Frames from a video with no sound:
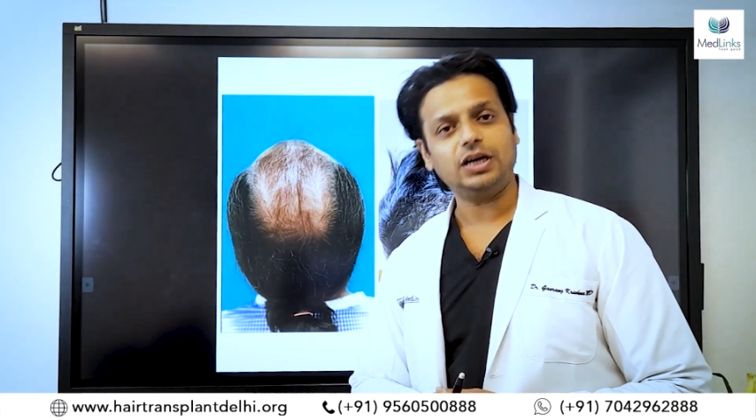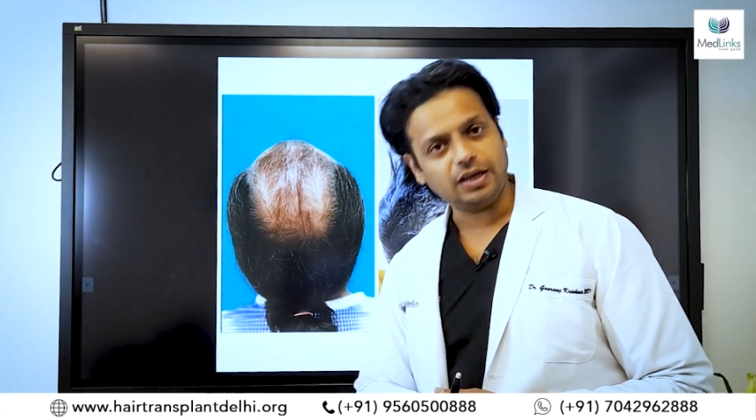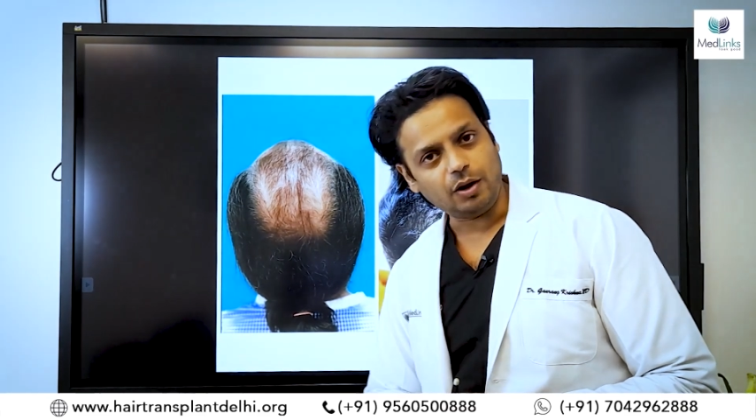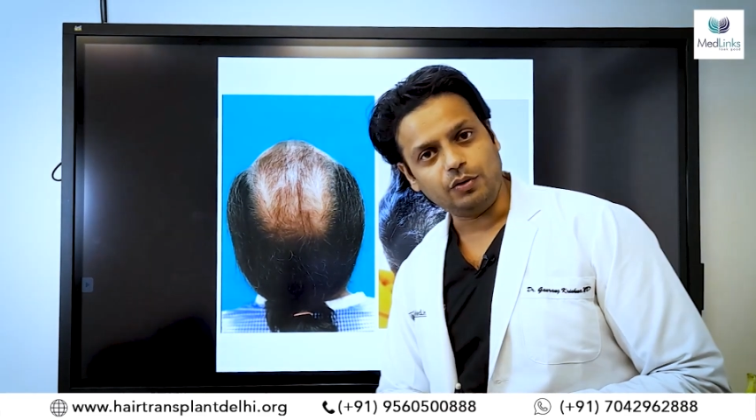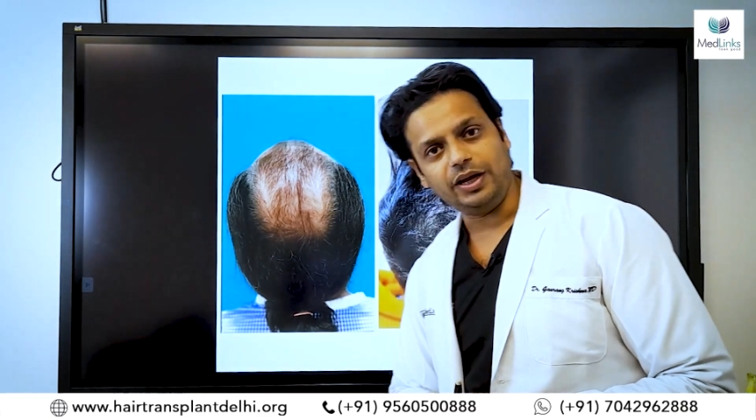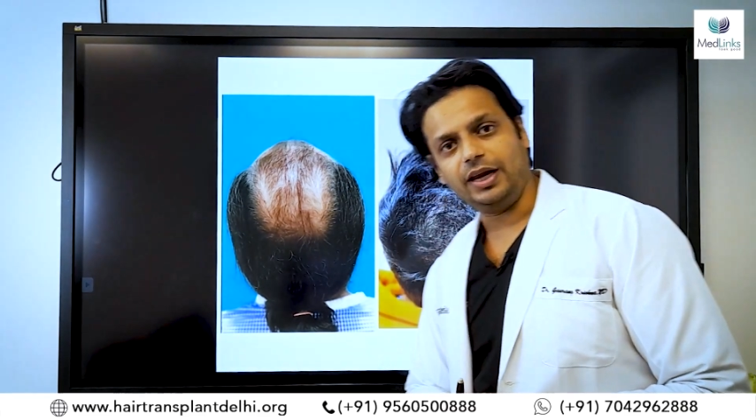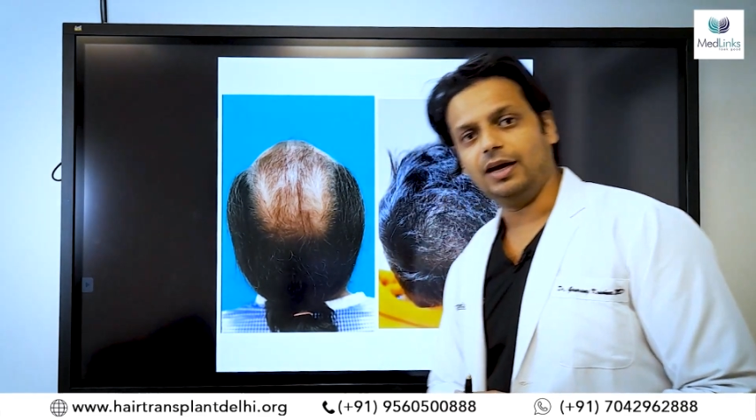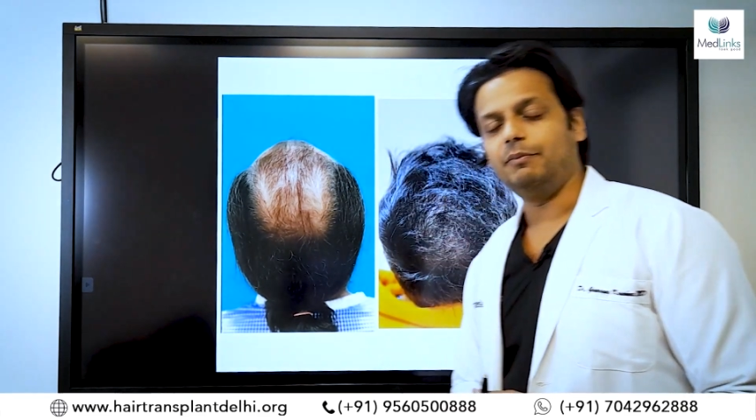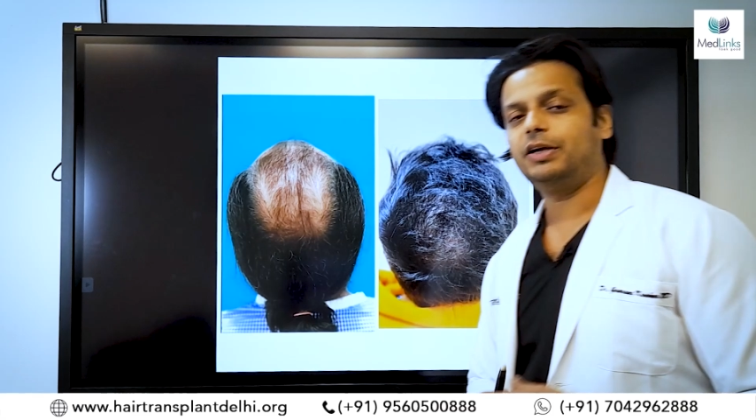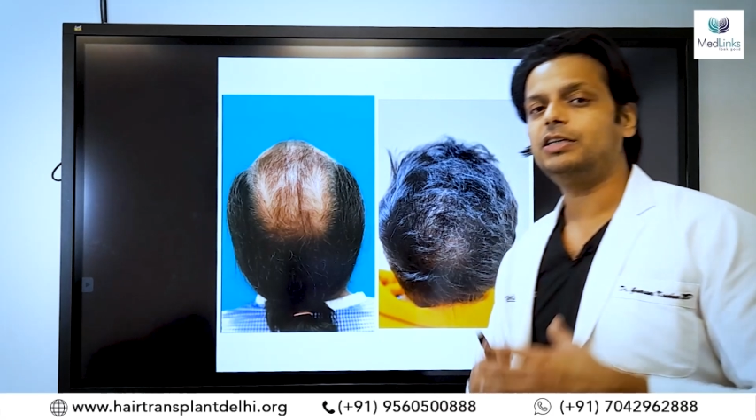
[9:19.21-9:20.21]
crown
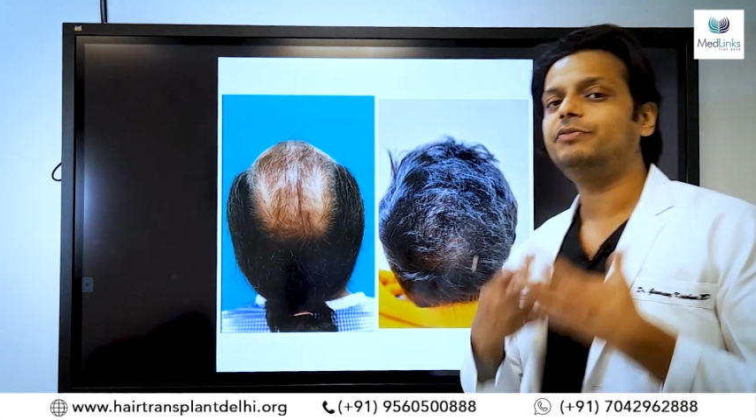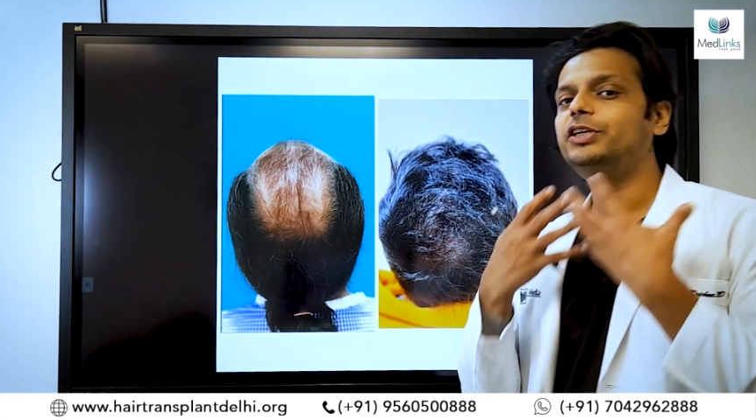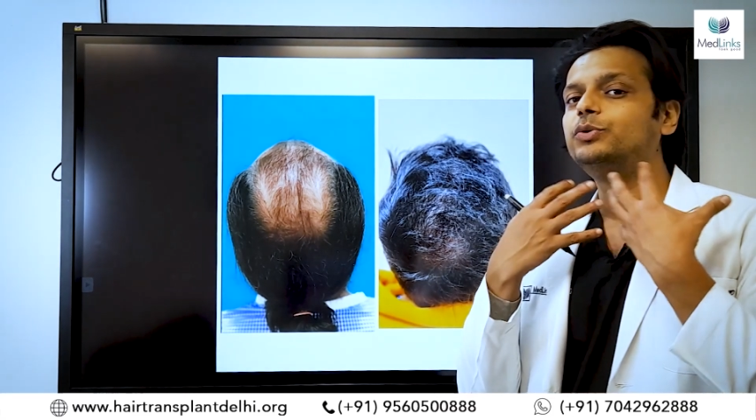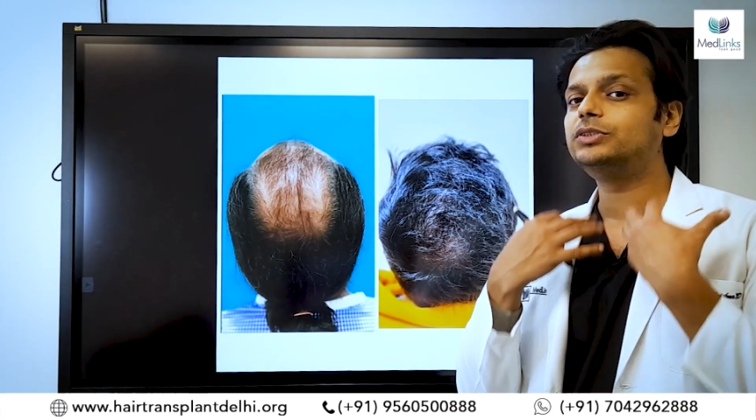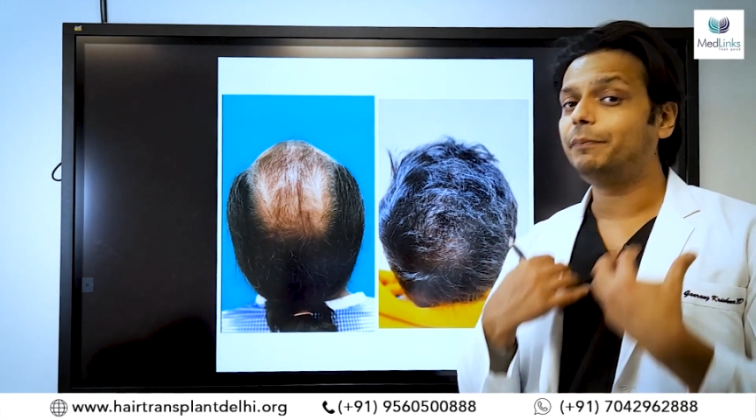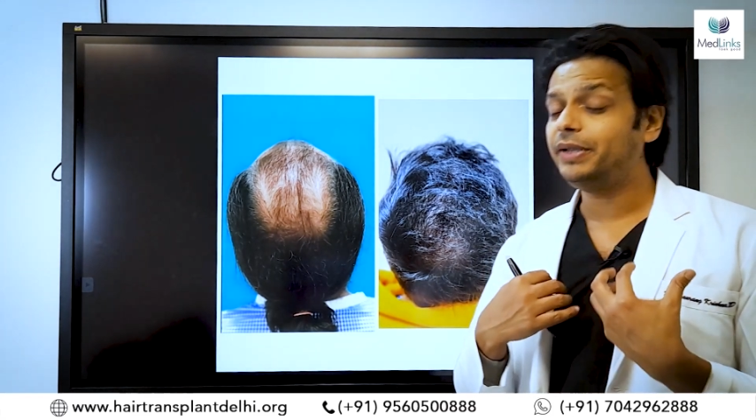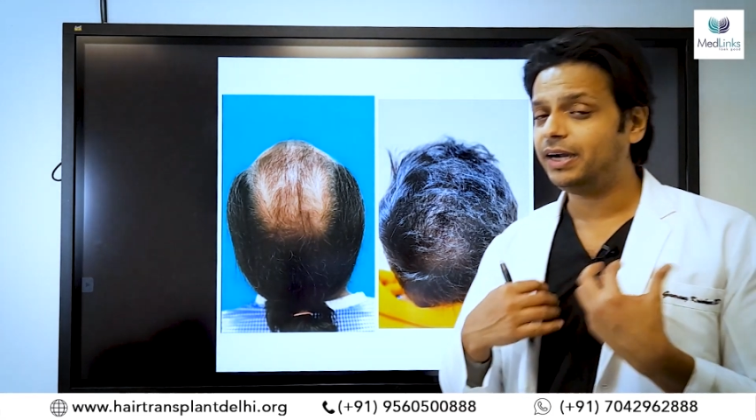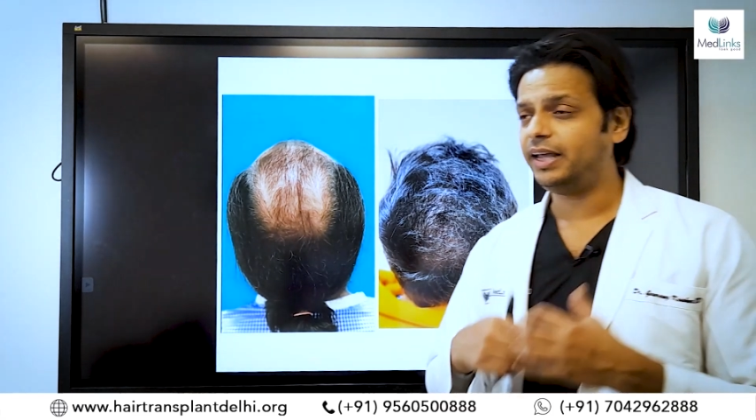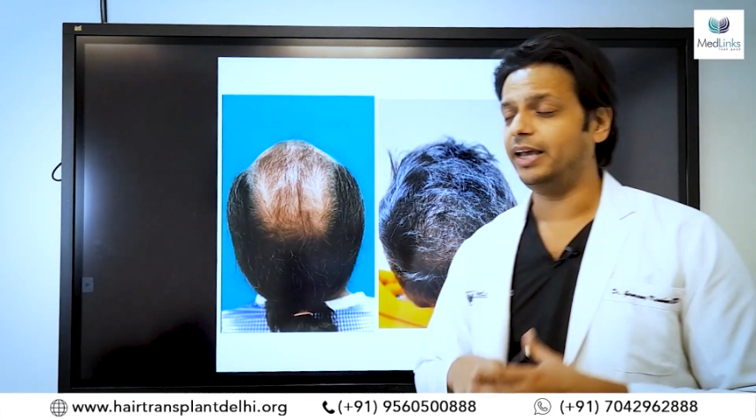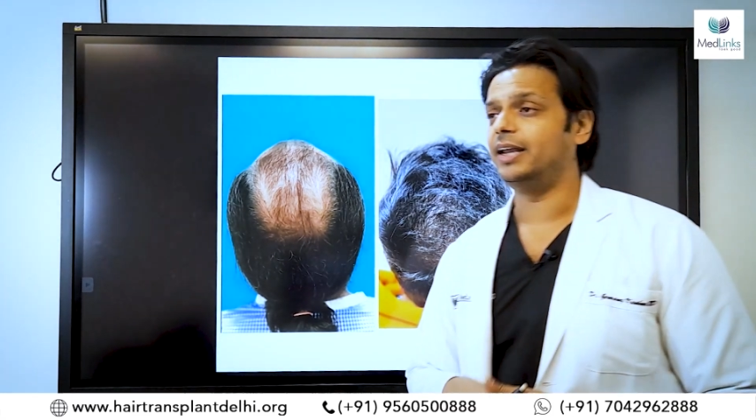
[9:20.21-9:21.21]
area because we use the
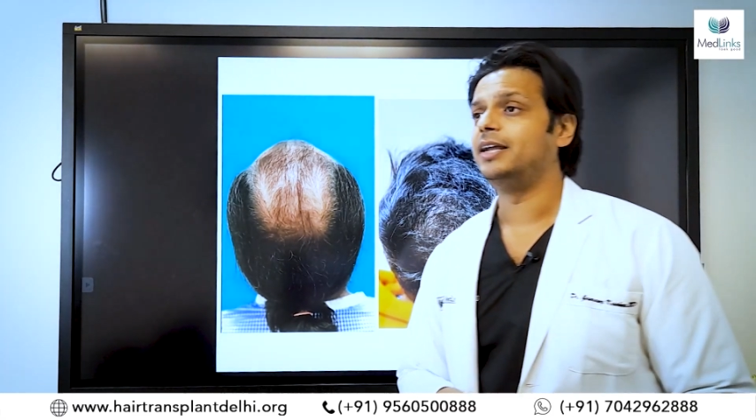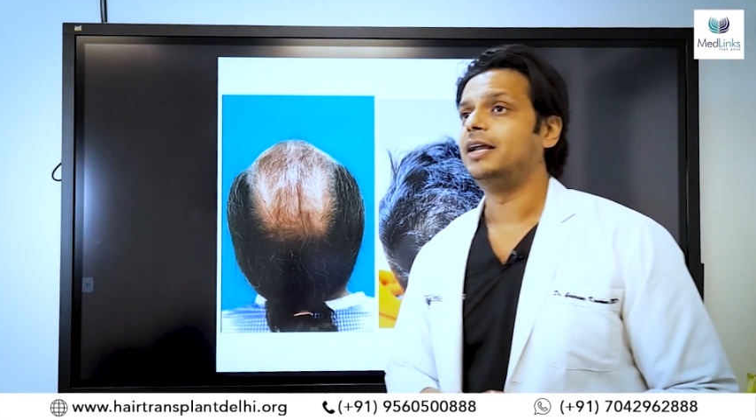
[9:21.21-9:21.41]
beard hair.